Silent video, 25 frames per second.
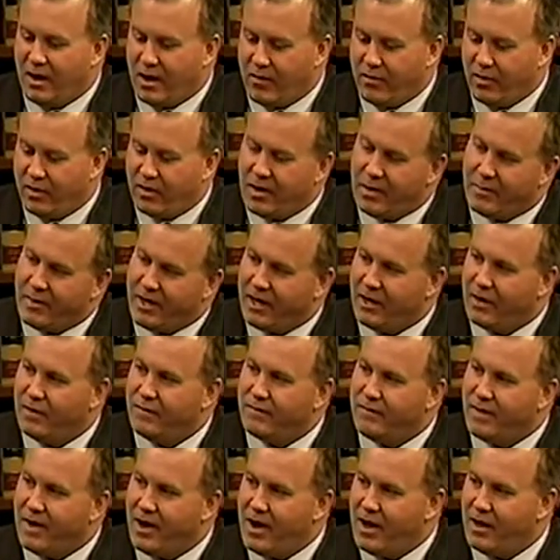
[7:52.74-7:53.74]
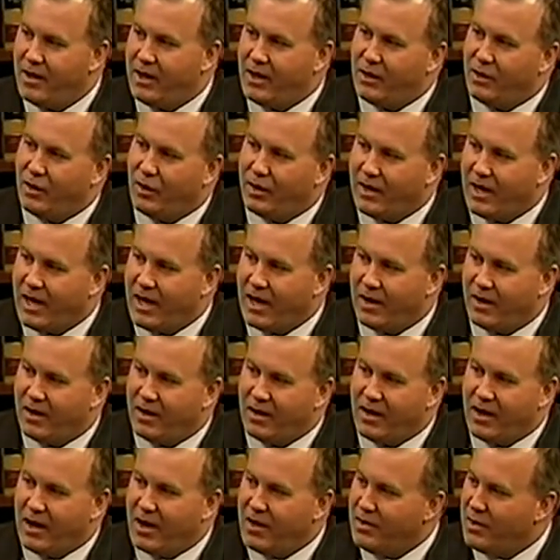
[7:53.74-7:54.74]
every time I get a file, I look at it,
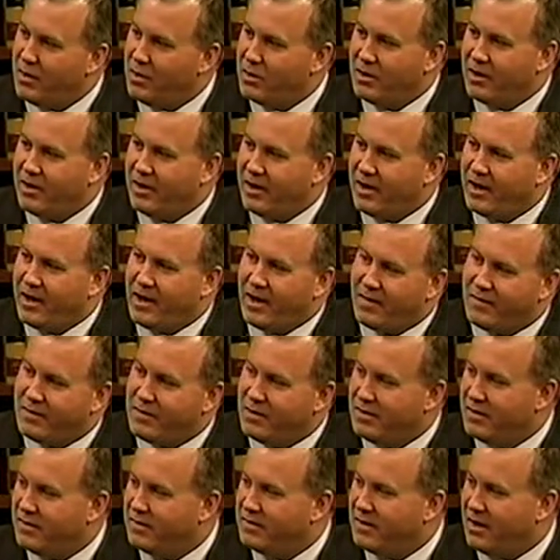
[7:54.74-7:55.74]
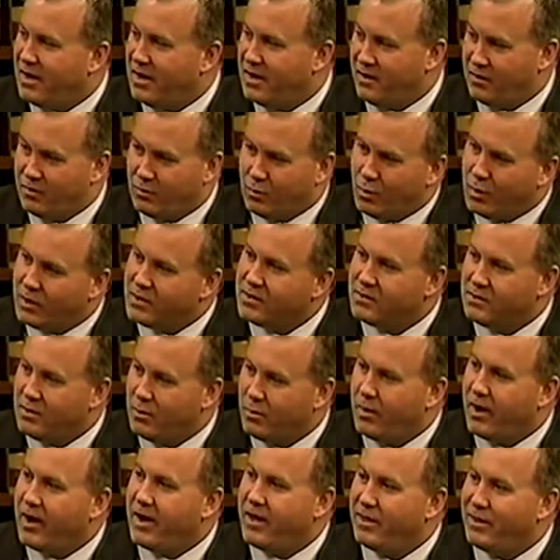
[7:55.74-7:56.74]
and the only thing I have to decide is what's the
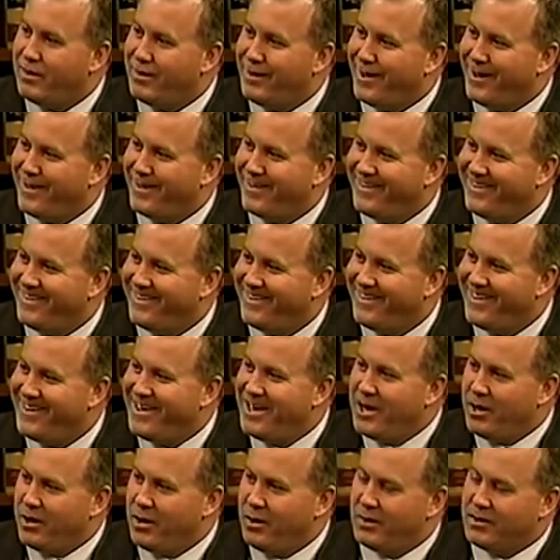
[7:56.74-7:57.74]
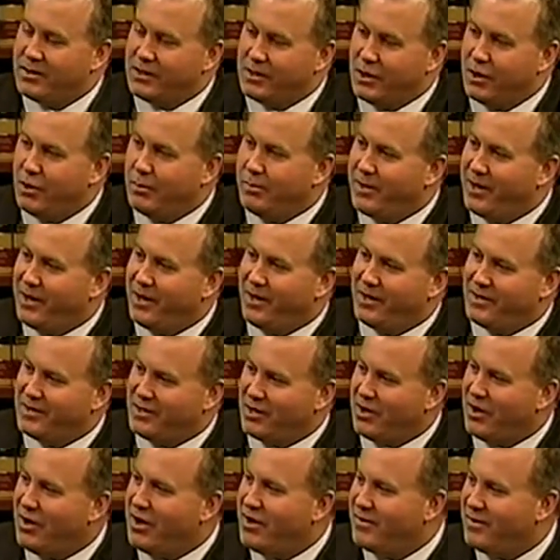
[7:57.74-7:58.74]
right thing. You know, it's
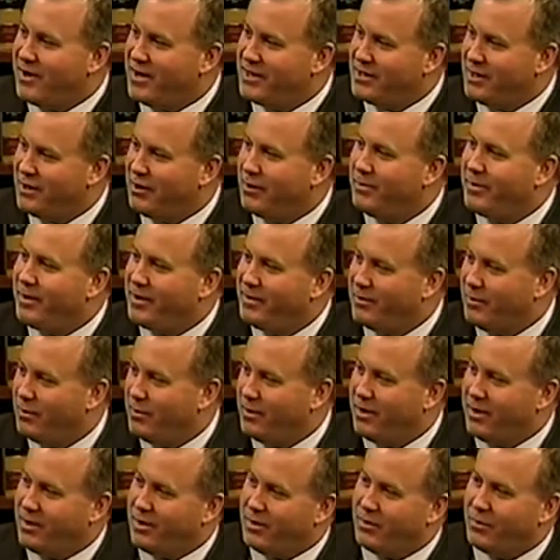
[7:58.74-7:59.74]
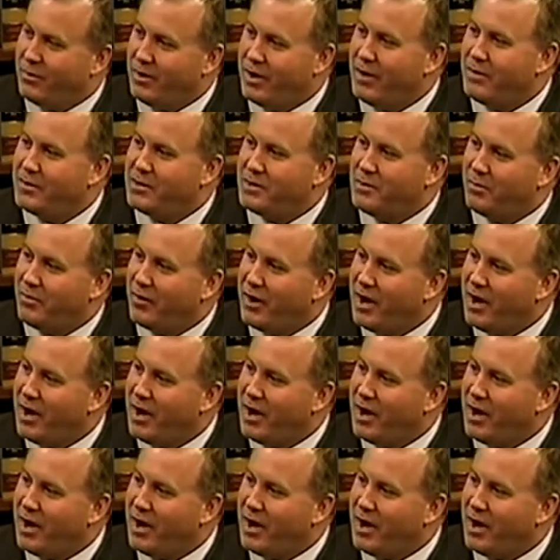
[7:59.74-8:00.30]
a contrast a little bit to when I was in